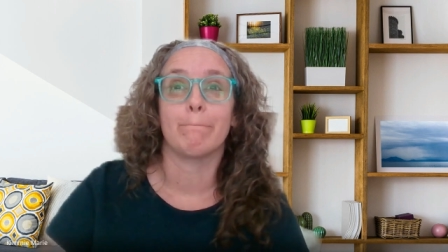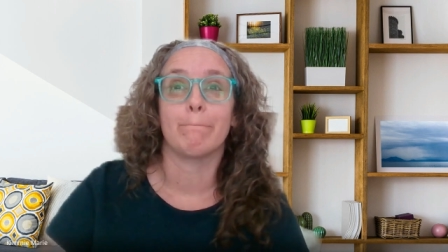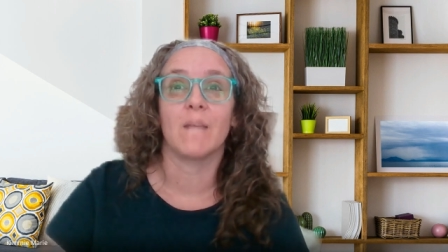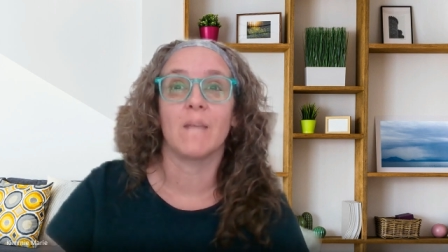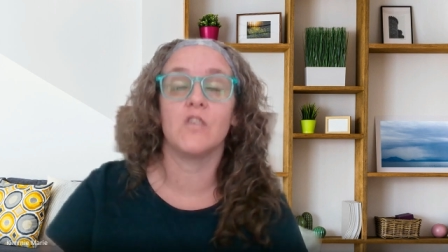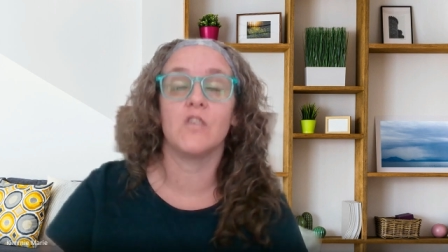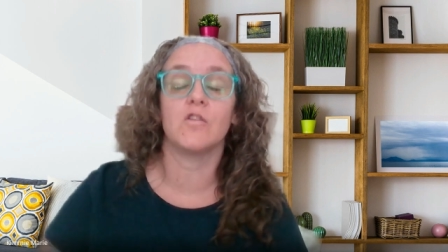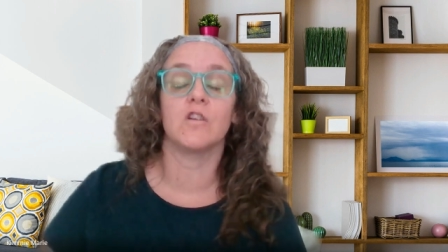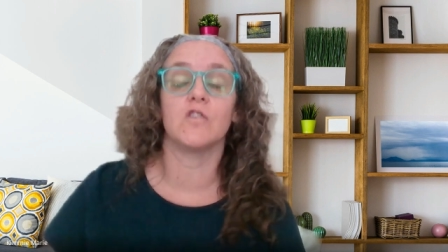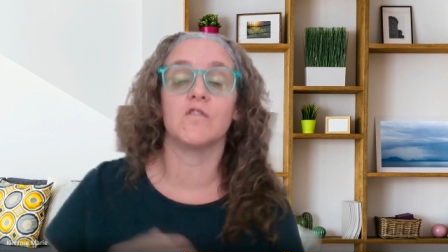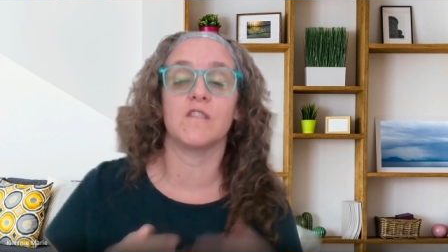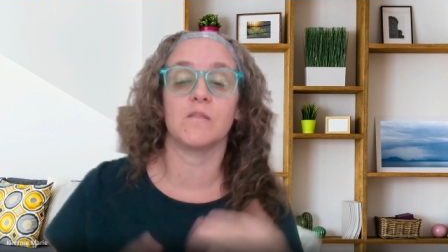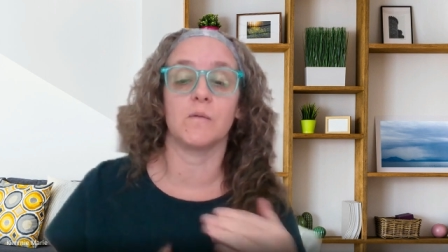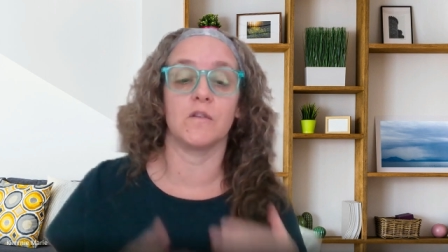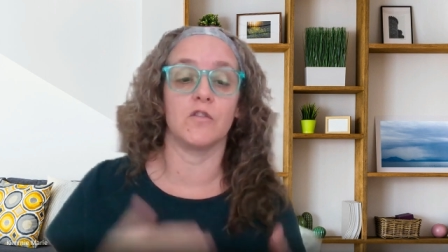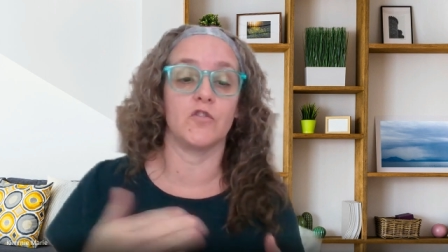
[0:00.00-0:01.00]
and you can use
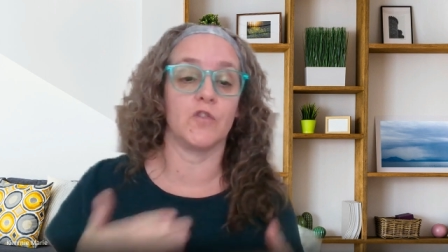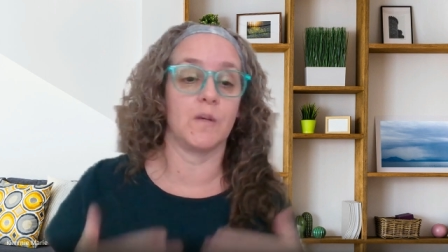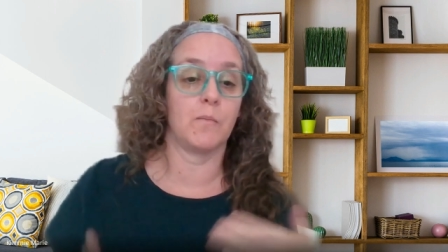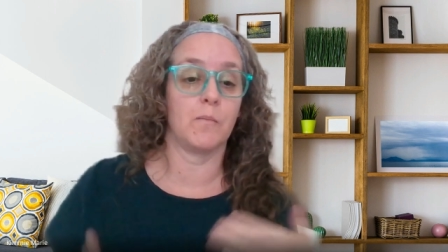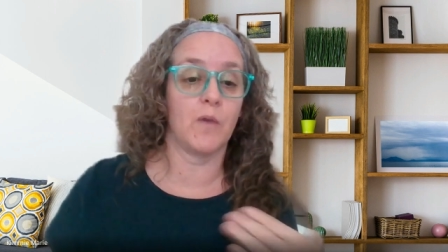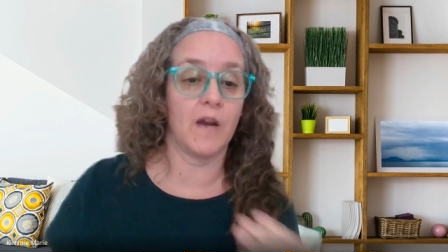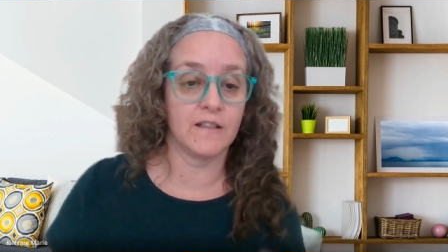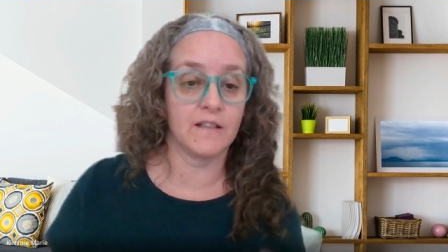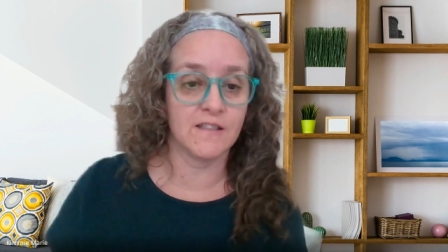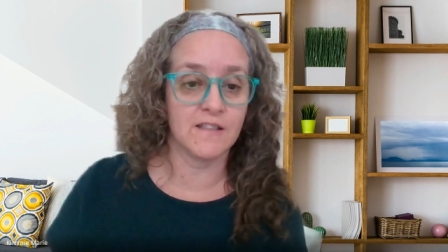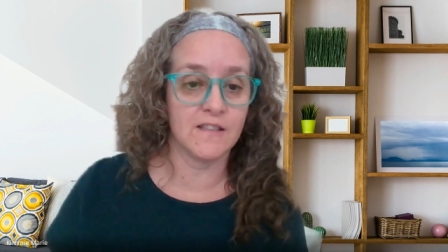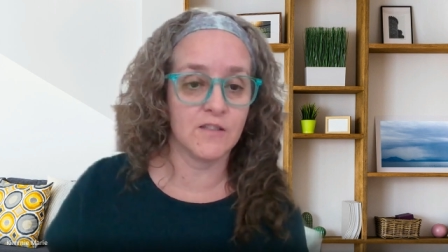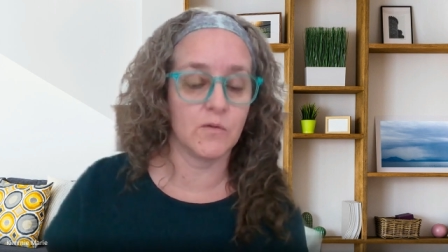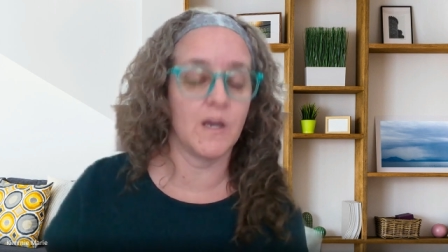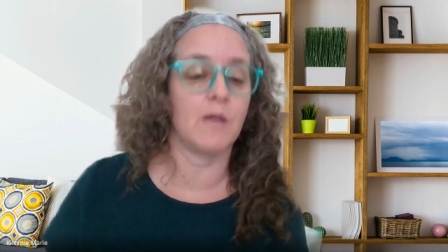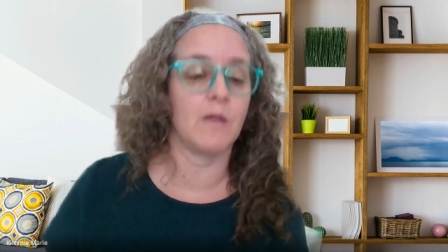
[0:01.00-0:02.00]
this with your dream
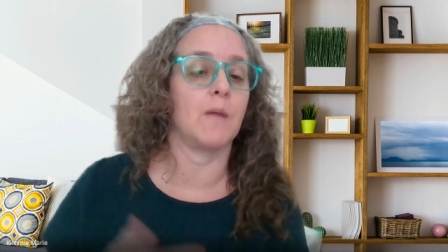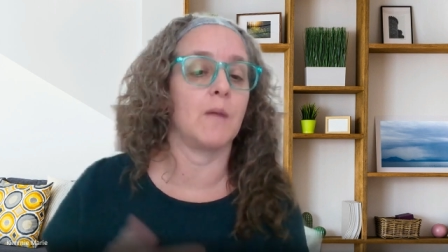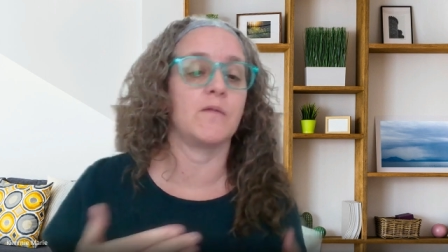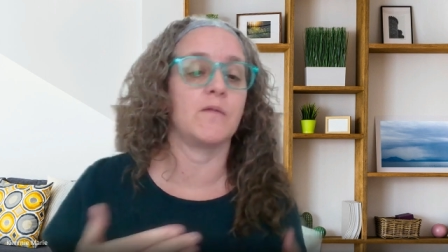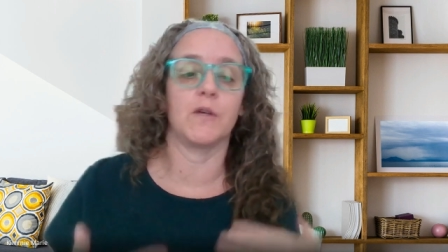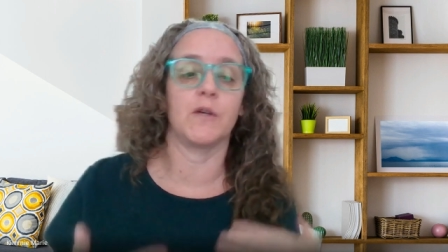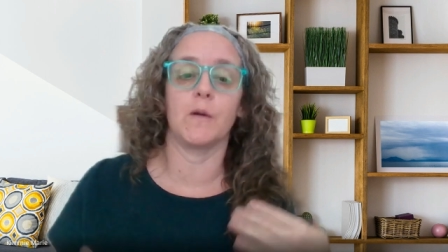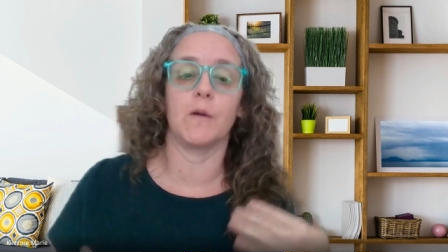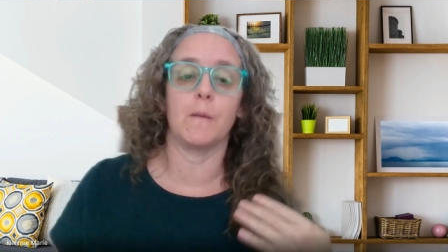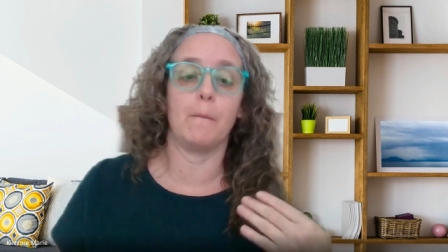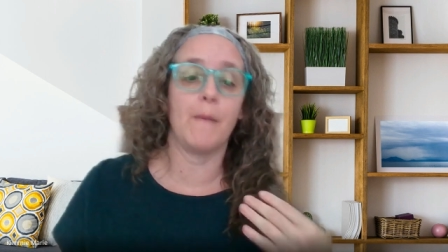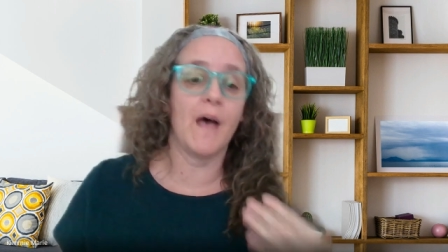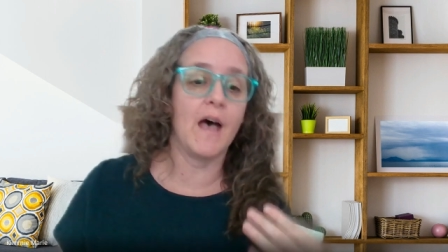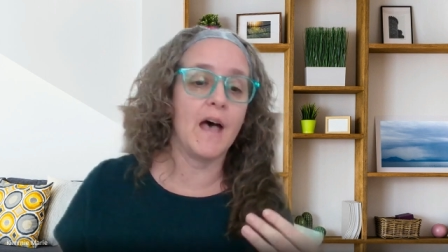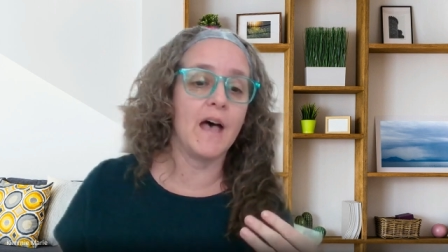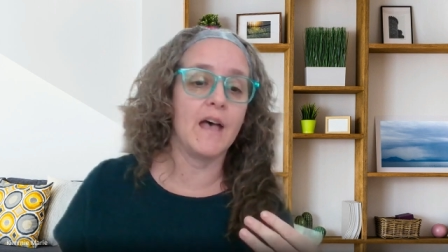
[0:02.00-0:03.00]
practices, right before you go to
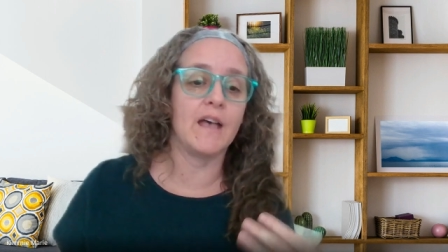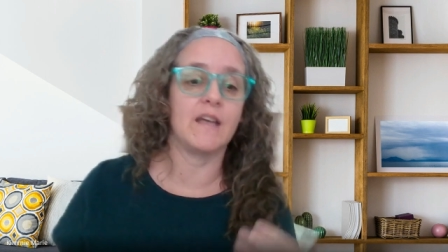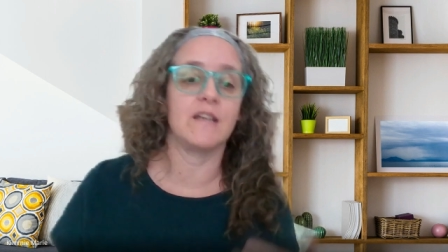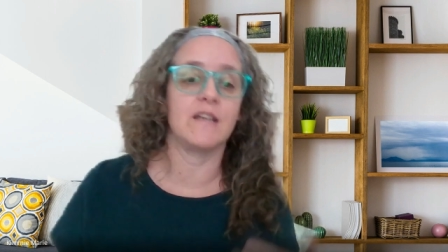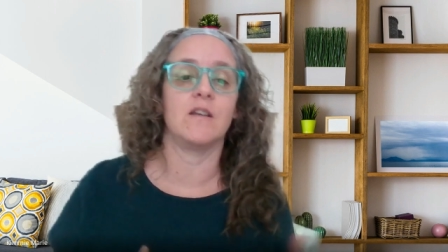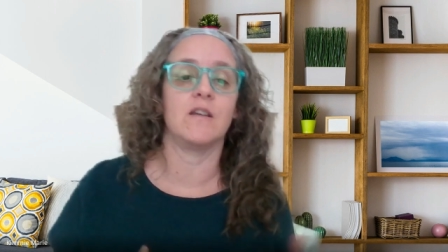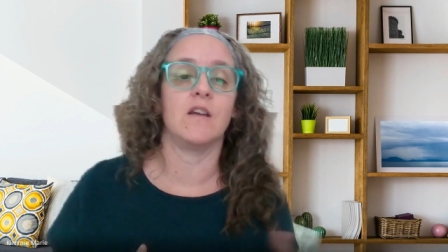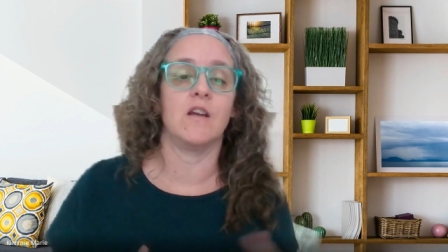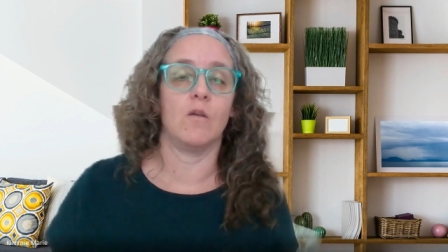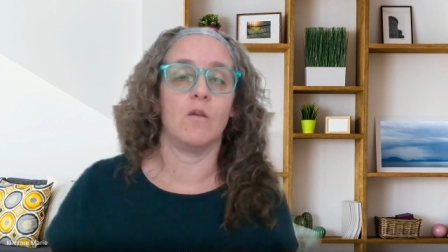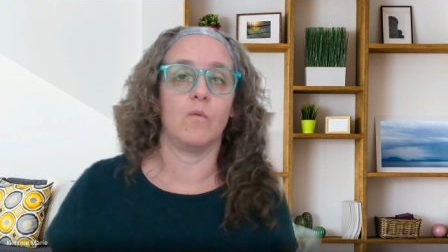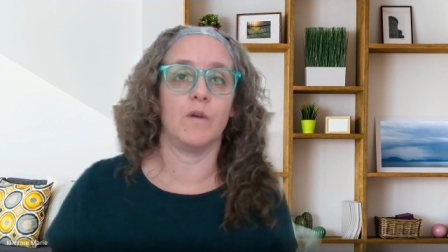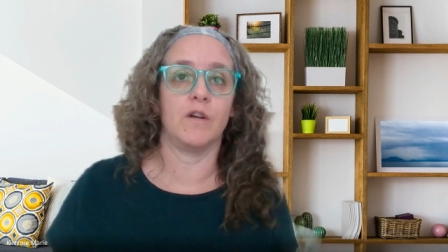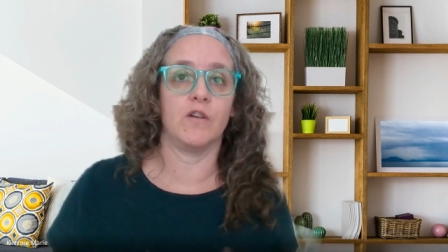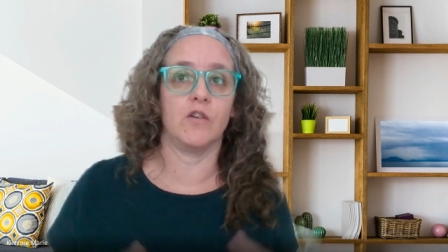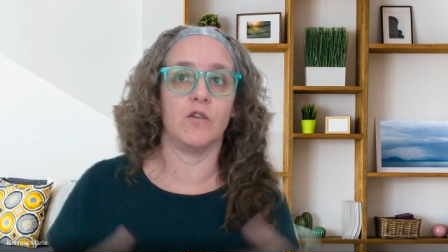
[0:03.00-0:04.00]
bed,
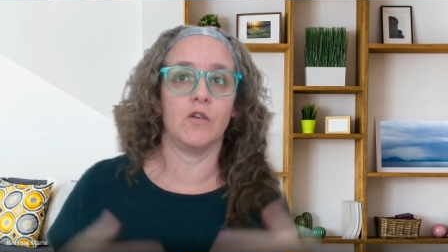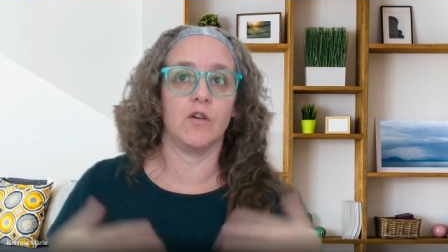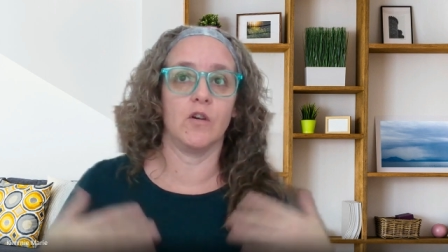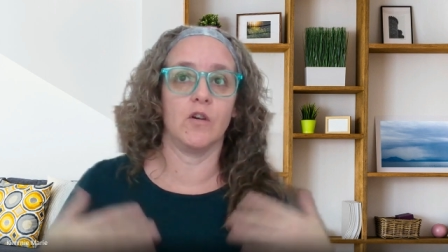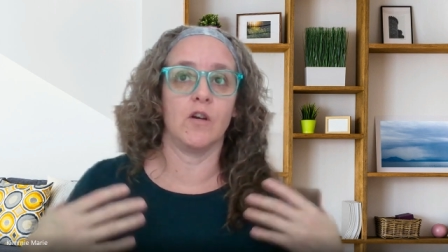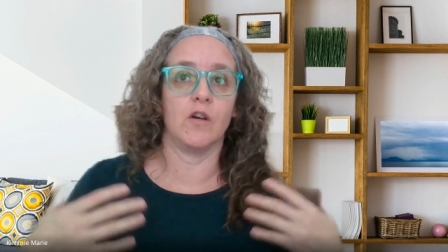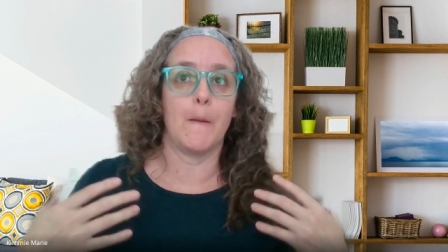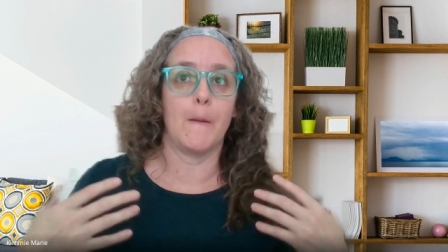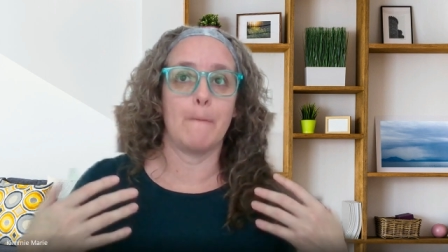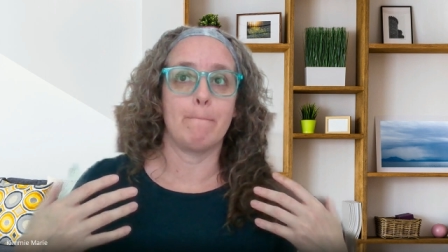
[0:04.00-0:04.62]
where you're